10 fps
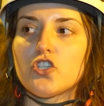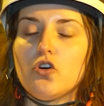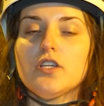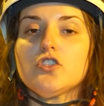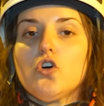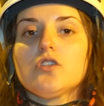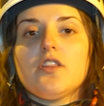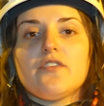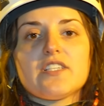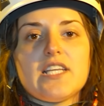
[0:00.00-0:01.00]
So in
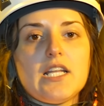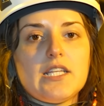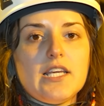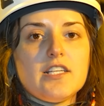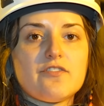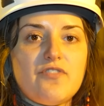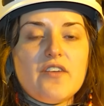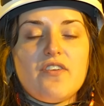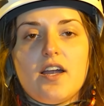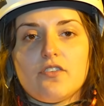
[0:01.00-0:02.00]
total, the facility is
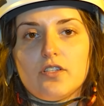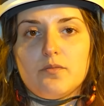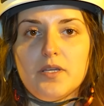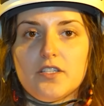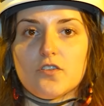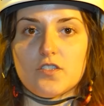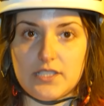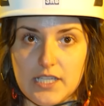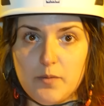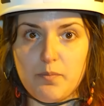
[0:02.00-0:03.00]
500
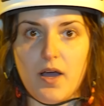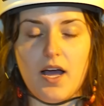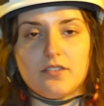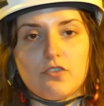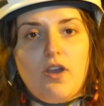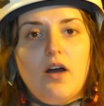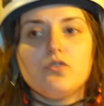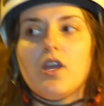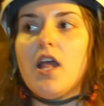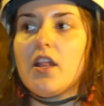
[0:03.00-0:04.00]
meters deep
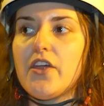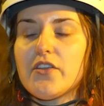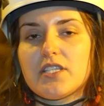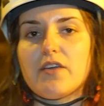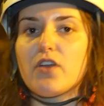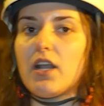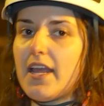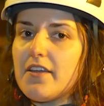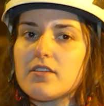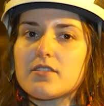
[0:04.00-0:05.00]
underground. There are
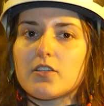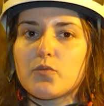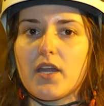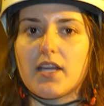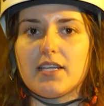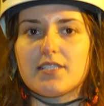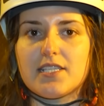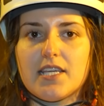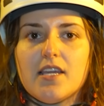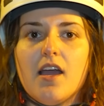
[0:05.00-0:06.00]
several layers that we are going
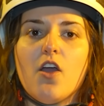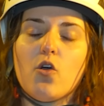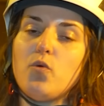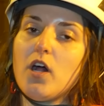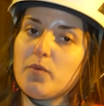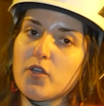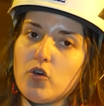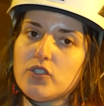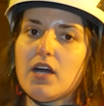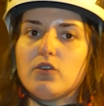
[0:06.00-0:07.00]
to see while
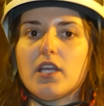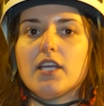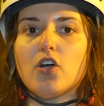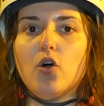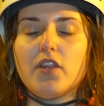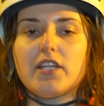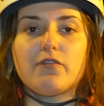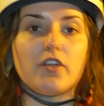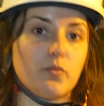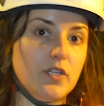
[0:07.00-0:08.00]
we go down and all
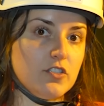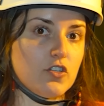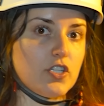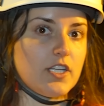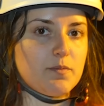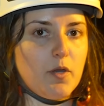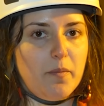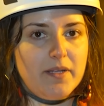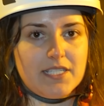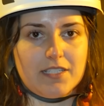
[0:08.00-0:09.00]
the different research and
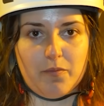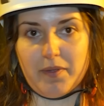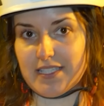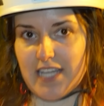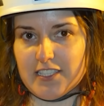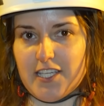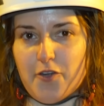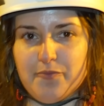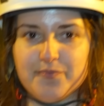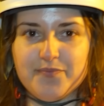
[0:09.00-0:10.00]
experiments that are being done
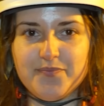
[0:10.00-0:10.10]
here.